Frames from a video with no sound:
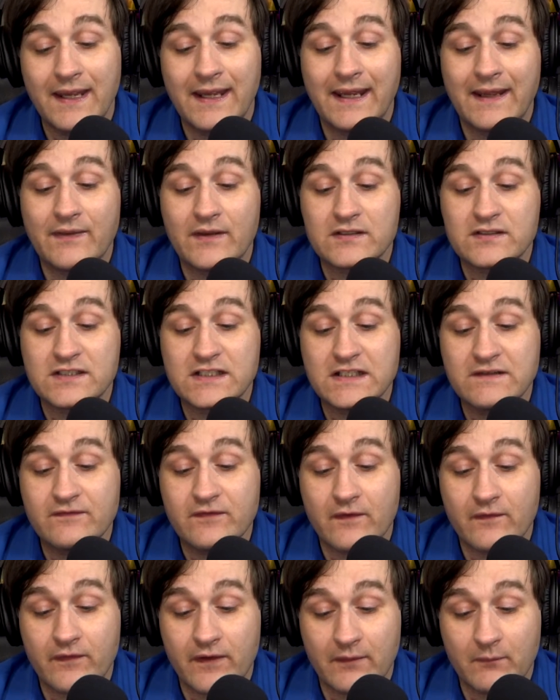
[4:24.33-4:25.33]
And the chief
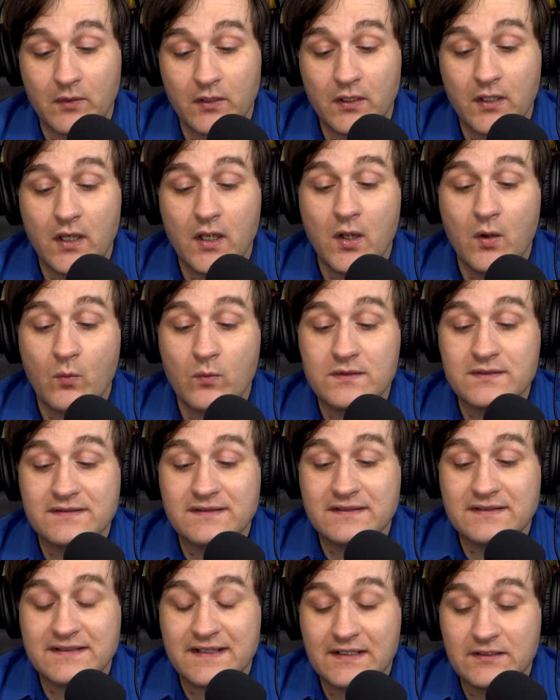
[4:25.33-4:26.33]
of them was the
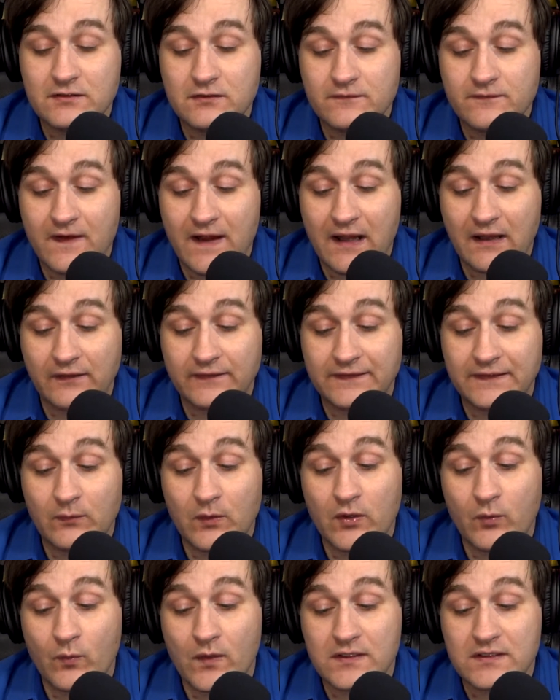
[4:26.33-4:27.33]
central fallacy
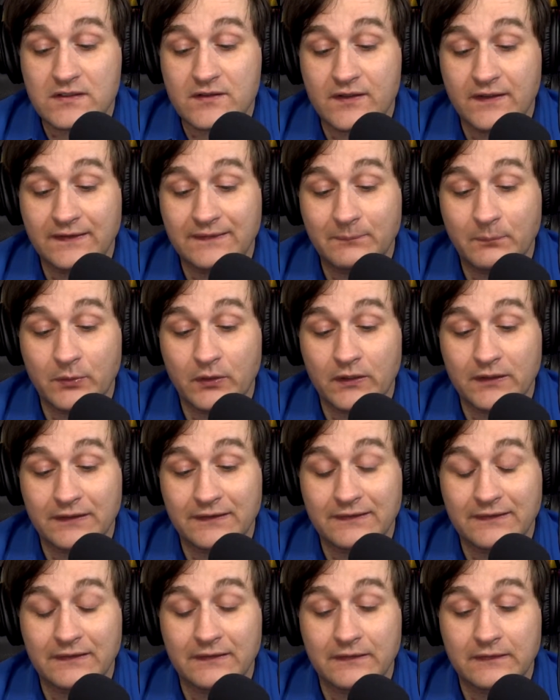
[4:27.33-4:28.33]
with which this book
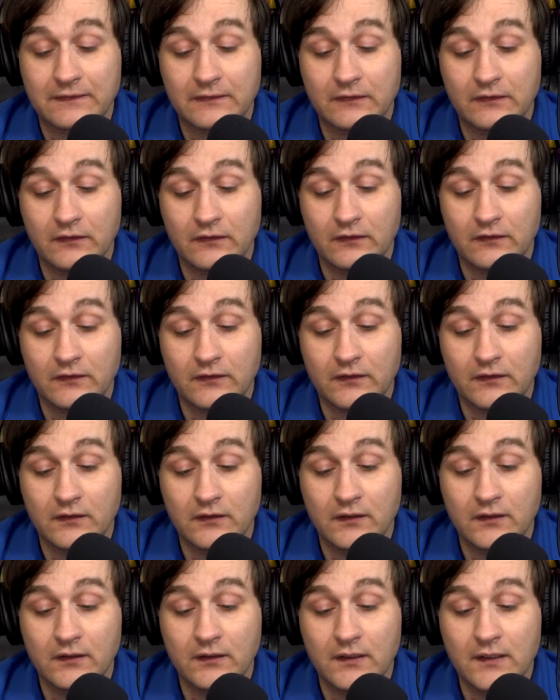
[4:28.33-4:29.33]
is concerned.
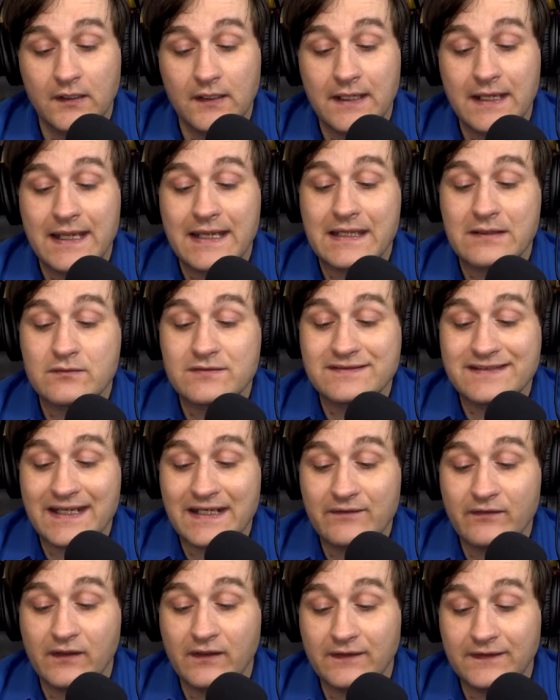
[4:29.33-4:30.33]
It was that
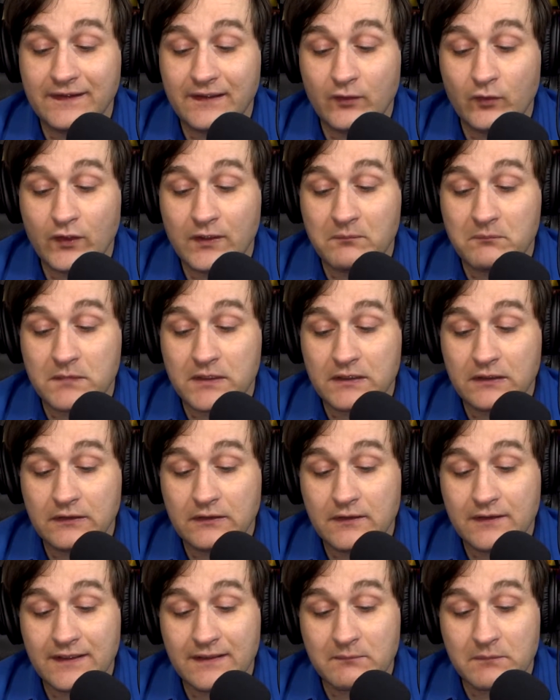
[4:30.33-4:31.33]
of considering
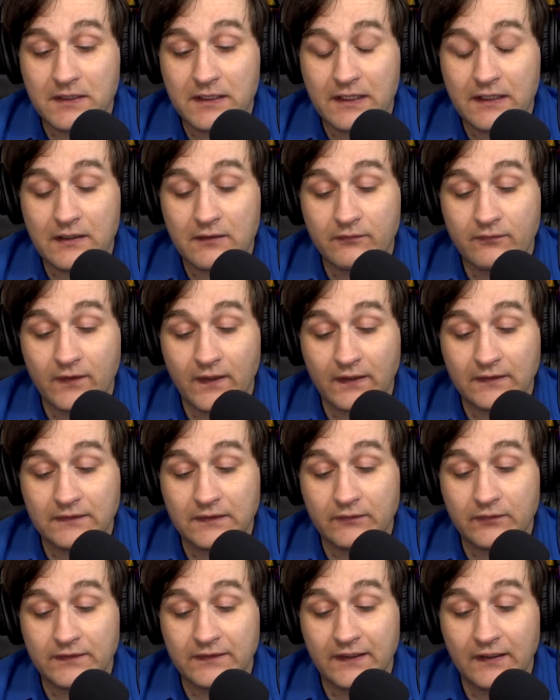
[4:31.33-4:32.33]
merely the immediate effects
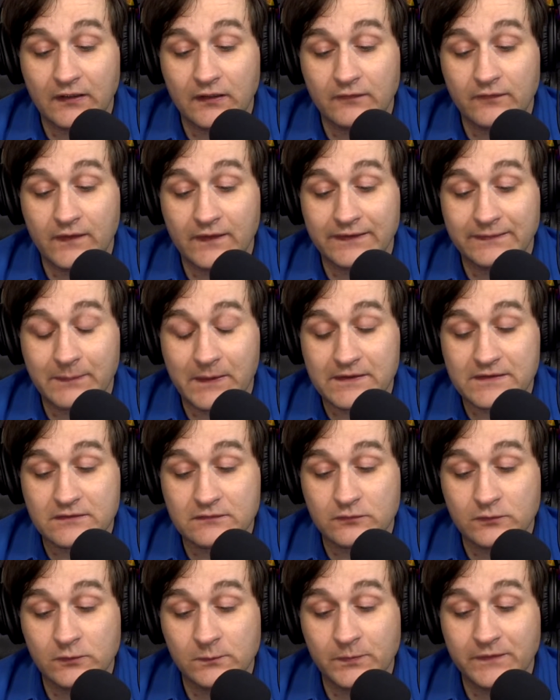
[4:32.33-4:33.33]
of a tariff on special
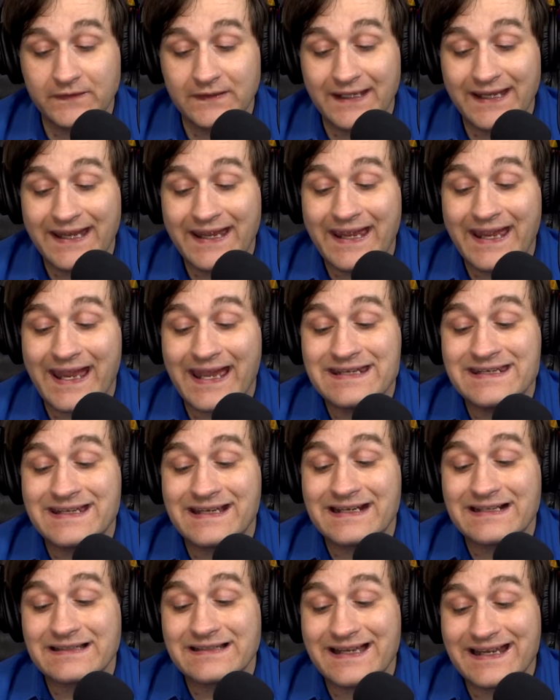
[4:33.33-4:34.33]
groups and
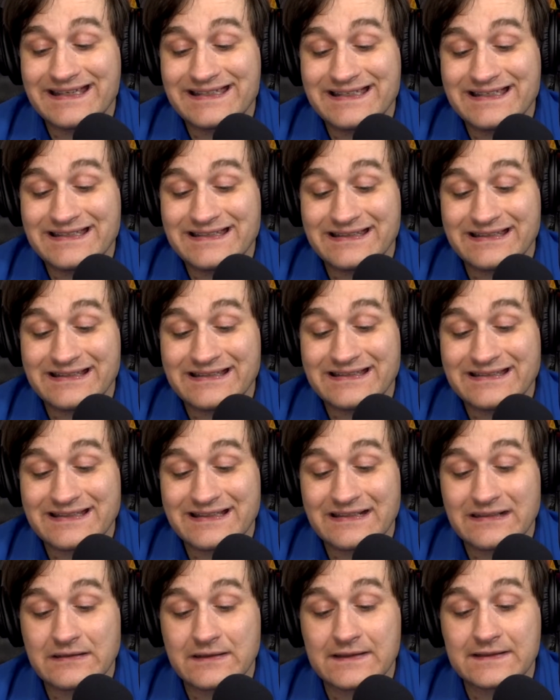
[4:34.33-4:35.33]
neglecting to
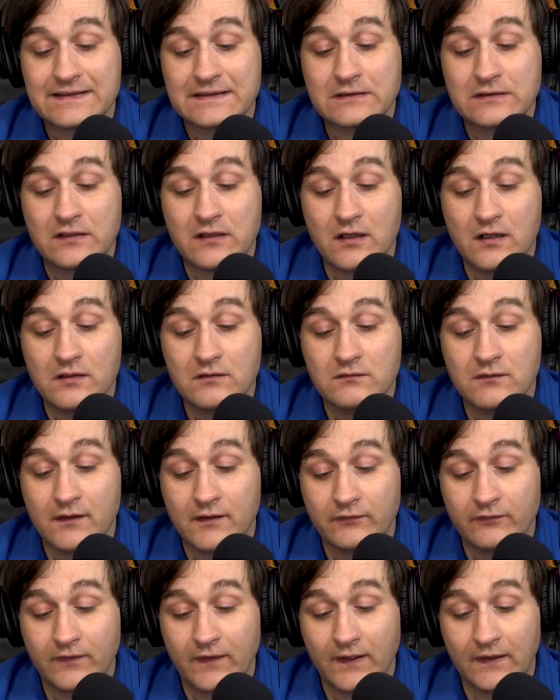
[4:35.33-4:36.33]
consider its long-run
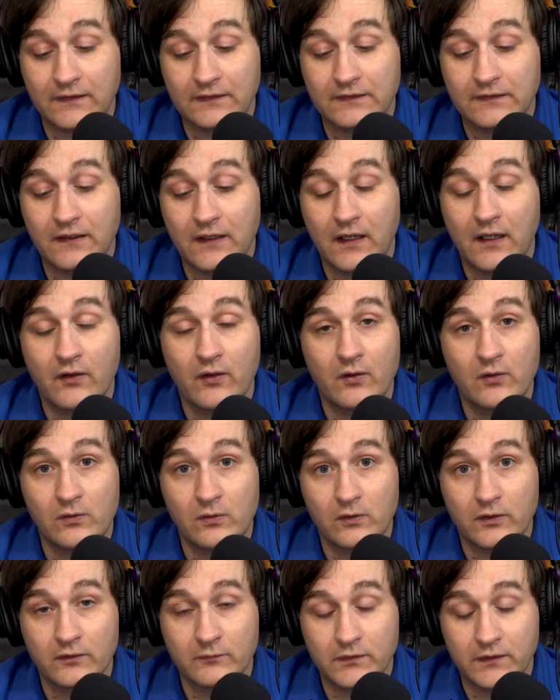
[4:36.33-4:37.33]
effects on the
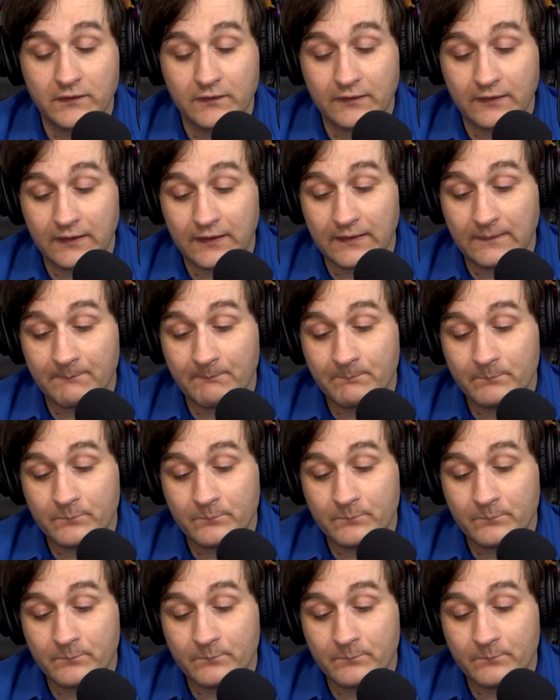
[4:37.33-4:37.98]
whole community.